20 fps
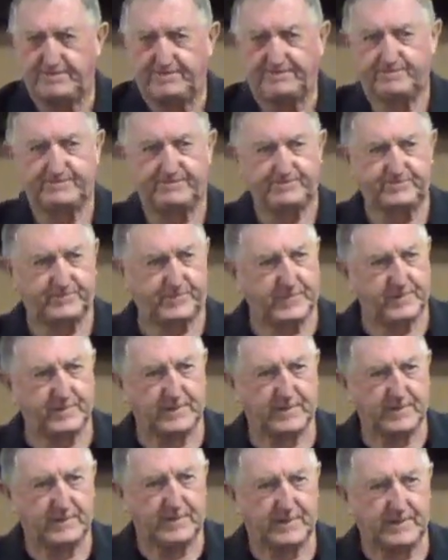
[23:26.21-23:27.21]

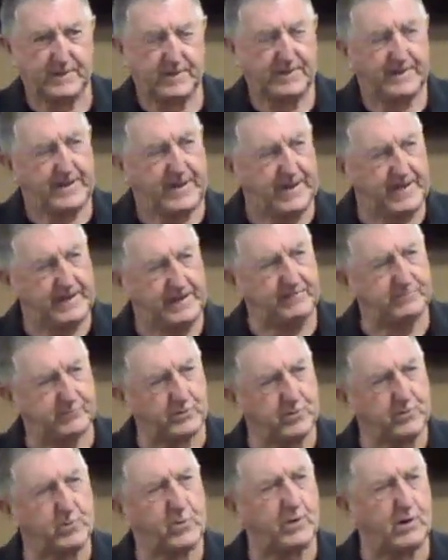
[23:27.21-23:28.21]
Hallelujah. The
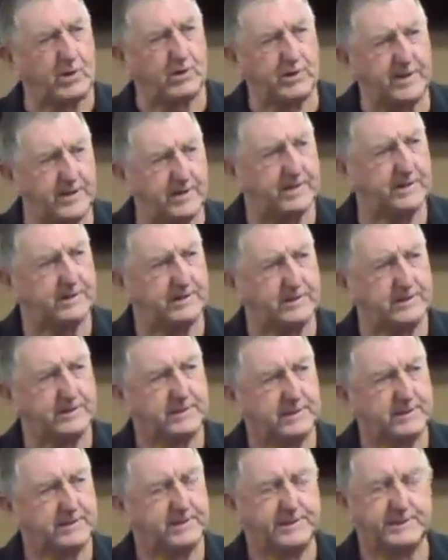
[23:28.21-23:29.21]
Hebrew word
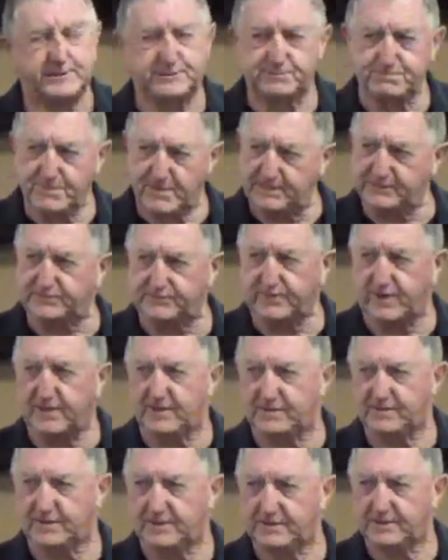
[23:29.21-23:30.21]
is Mesra,
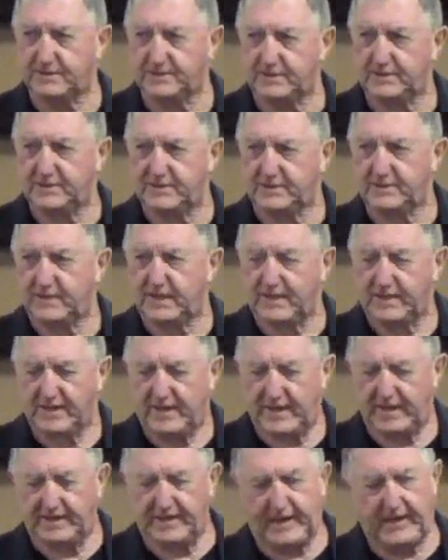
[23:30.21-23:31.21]

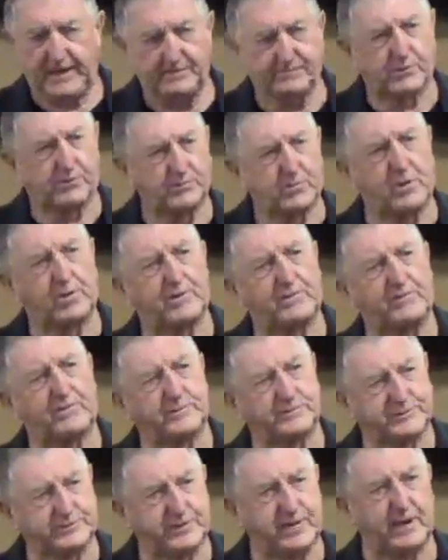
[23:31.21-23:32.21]
and the Hebrew word
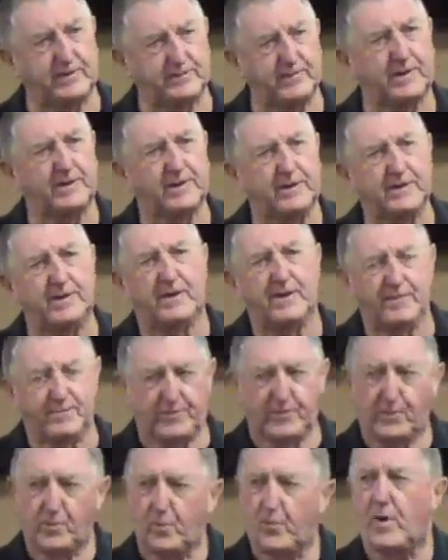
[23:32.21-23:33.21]
for Sarah,
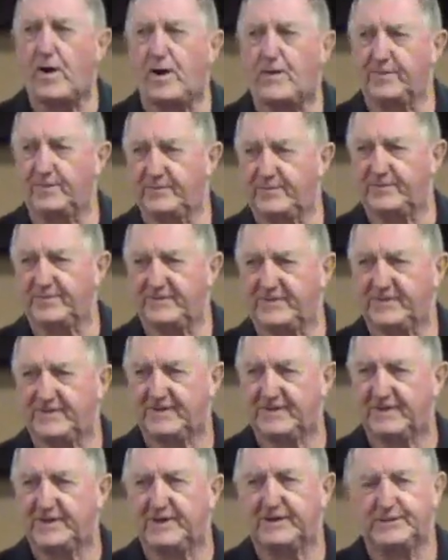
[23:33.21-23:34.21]
they're one.
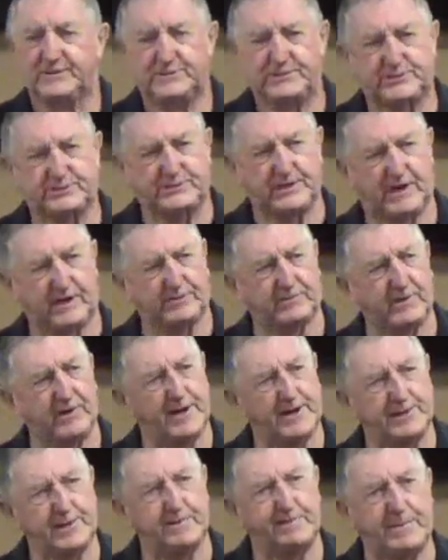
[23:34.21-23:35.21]
Sarah
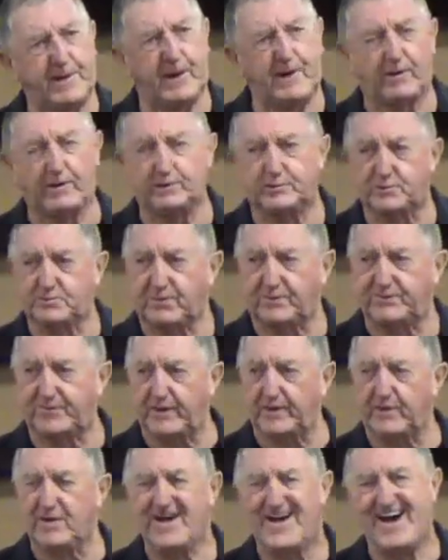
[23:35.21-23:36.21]
had the power to
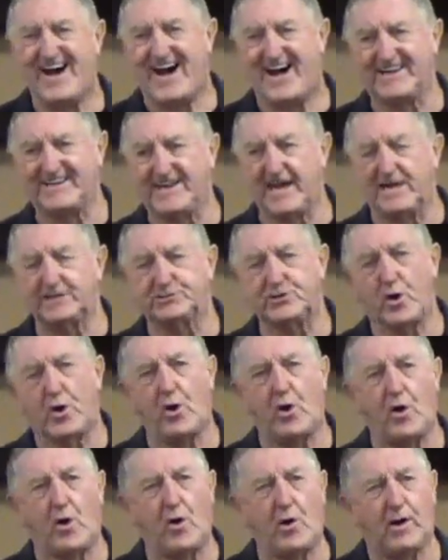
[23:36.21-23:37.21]
prevail against
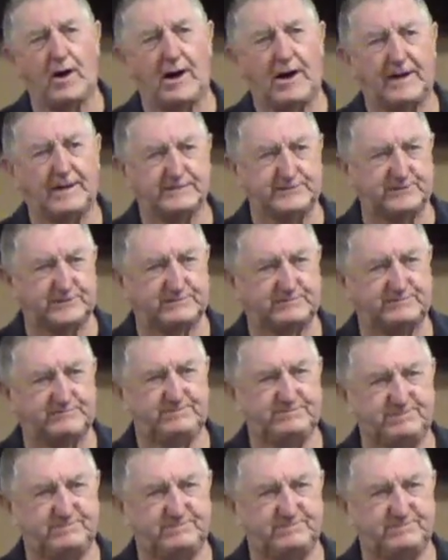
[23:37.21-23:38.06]
all odds.